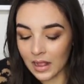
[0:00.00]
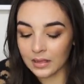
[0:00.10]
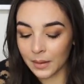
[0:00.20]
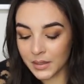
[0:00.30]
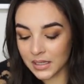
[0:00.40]

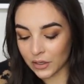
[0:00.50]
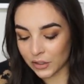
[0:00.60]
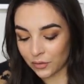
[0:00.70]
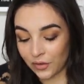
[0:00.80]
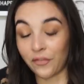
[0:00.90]
let me tell
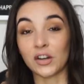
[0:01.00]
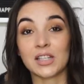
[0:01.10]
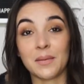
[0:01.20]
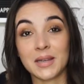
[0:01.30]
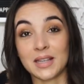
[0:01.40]
you, the first
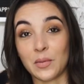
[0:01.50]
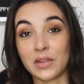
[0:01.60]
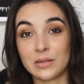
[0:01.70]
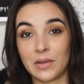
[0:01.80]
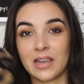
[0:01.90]
time I slept with
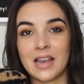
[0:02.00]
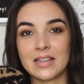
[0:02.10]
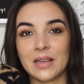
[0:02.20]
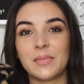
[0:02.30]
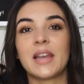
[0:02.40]
this blanket, I
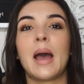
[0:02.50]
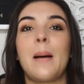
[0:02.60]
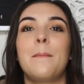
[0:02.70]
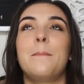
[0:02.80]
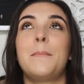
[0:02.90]
slept like
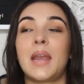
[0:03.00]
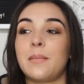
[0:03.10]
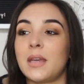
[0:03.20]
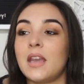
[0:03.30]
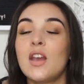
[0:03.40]
a
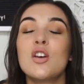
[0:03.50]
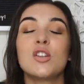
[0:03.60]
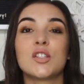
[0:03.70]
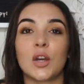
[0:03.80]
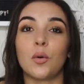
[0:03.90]
baby.
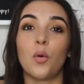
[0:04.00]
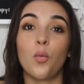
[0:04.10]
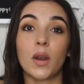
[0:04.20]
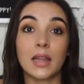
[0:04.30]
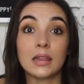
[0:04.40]
So
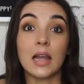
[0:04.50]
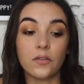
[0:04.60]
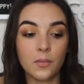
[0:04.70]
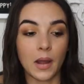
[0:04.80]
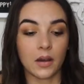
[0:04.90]
what I
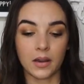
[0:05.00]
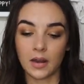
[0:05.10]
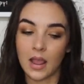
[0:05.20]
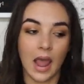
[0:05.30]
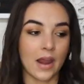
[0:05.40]
love about it,
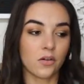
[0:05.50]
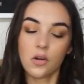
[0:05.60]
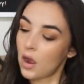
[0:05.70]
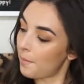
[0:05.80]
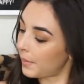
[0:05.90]
I don't know
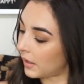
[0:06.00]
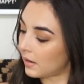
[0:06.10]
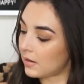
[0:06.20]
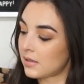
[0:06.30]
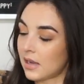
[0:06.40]
how big it
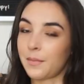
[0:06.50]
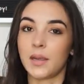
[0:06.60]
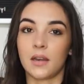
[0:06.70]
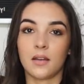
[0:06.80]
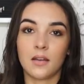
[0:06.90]
is. I
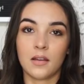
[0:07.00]
mean,